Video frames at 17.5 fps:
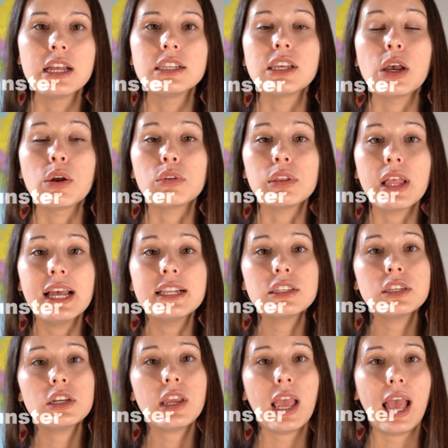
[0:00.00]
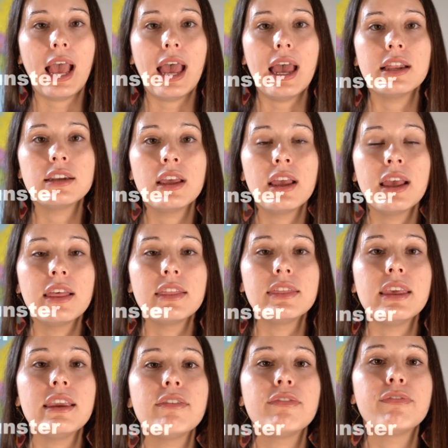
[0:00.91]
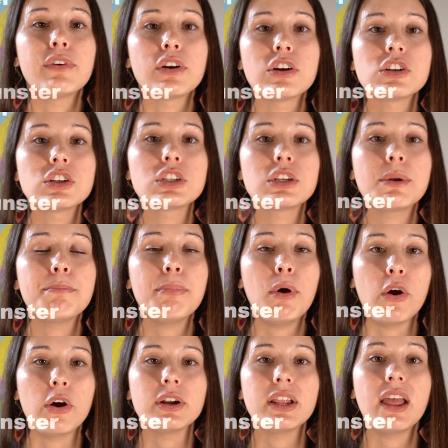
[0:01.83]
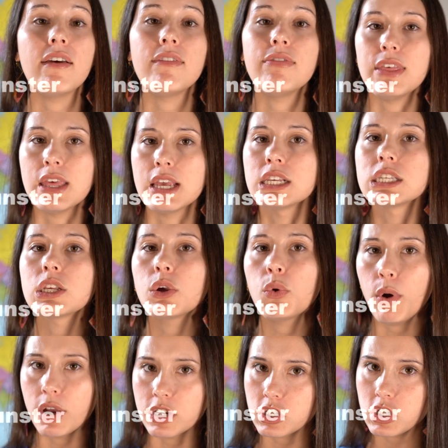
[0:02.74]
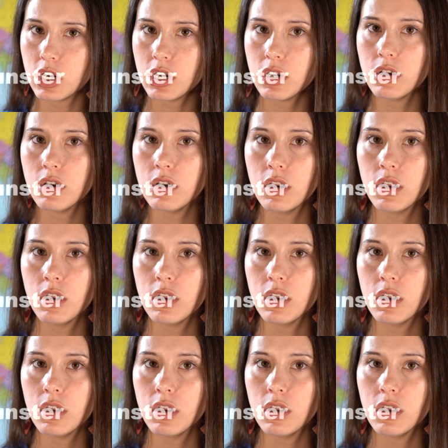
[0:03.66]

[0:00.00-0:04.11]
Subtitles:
So let's look at the first part of this question.